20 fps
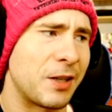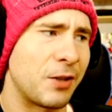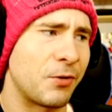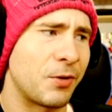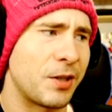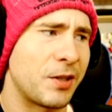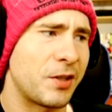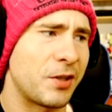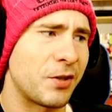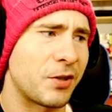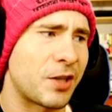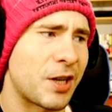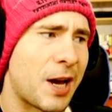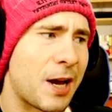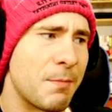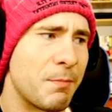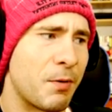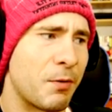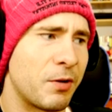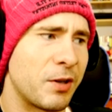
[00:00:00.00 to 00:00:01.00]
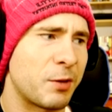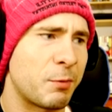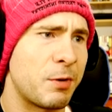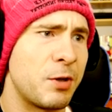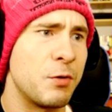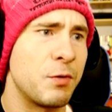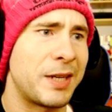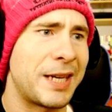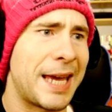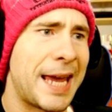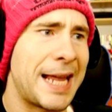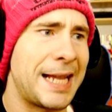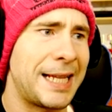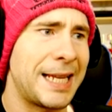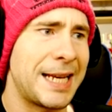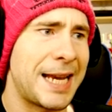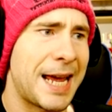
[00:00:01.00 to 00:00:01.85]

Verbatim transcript: Increases your time bonus when you kill